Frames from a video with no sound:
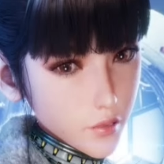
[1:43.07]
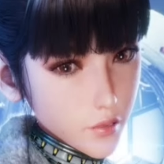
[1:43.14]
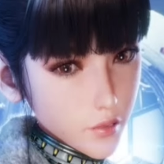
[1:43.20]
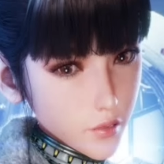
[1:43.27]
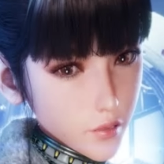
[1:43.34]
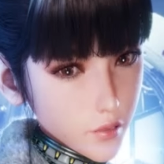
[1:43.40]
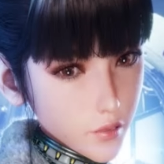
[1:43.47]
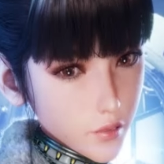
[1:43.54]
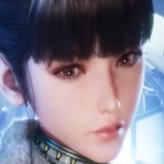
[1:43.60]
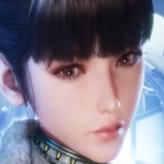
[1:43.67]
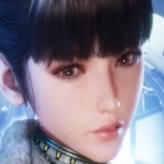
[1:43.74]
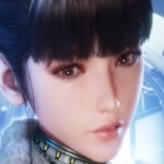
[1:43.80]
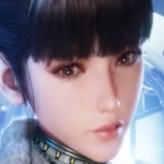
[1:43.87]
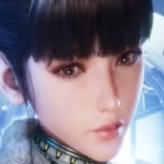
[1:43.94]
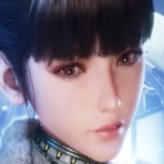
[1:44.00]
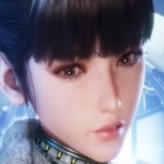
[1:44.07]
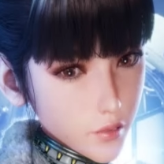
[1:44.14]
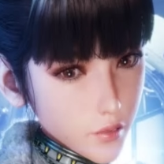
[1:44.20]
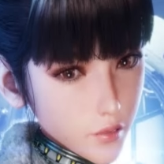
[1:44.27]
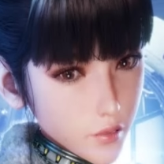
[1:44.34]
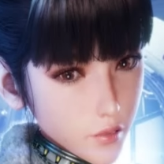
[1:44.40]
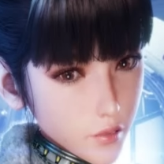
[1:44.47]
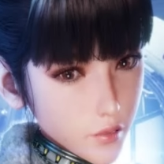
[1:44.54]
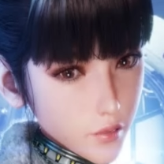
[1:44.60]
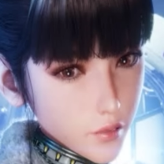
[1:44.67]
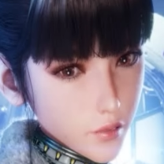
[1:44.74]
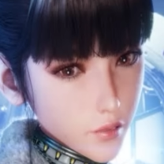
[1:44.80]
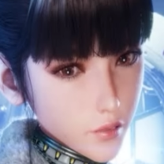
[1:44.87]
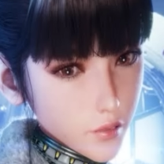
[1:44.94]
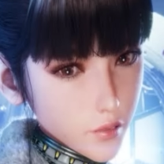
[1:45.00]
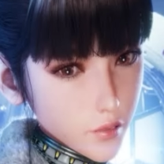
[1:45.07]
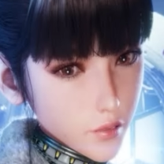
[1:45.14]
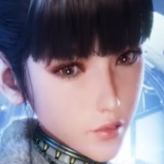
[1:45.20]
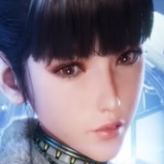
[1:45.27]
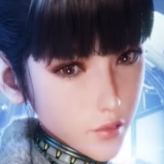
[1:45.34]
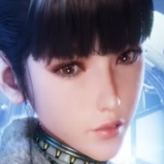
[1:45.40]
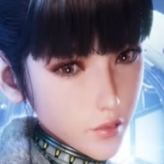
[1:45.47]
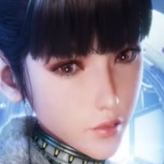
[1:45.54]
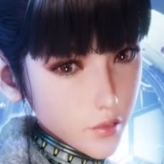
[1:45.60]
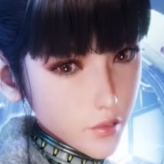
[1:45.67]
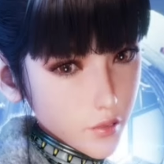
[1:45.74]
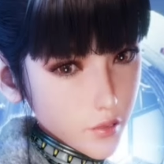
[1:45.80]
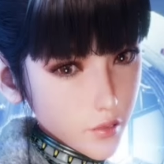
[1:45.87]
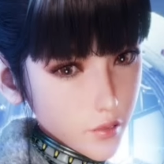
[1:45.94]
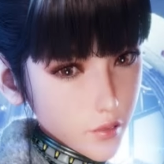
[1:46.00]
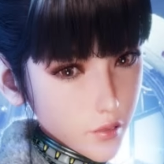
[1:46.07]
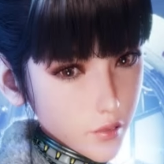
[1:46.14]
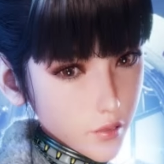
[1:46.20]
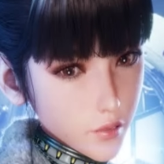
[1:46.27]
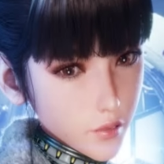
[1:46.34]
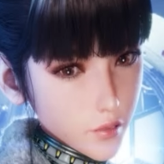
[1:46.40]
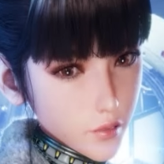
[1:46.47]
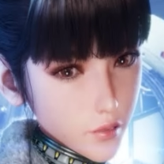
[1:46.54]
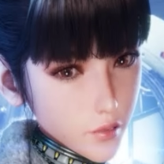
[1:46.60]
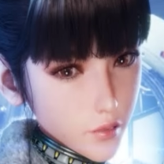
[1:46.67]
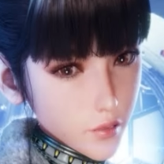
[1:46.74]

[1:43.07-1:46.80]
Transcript: No words are spoken by the person on screen.